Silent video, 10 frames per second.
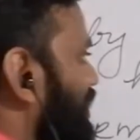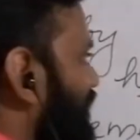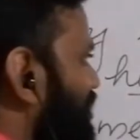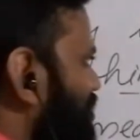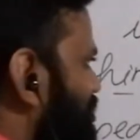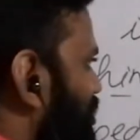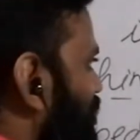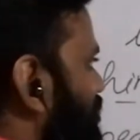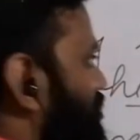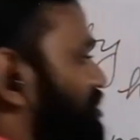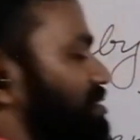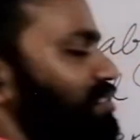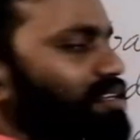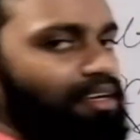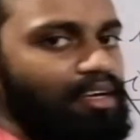intelligent.
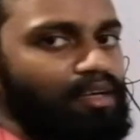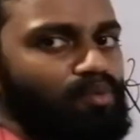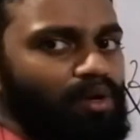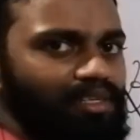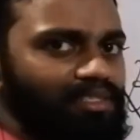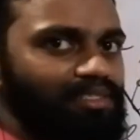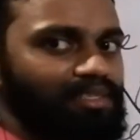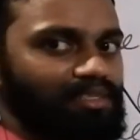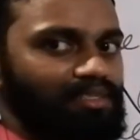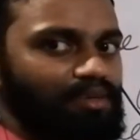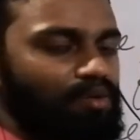And what is this?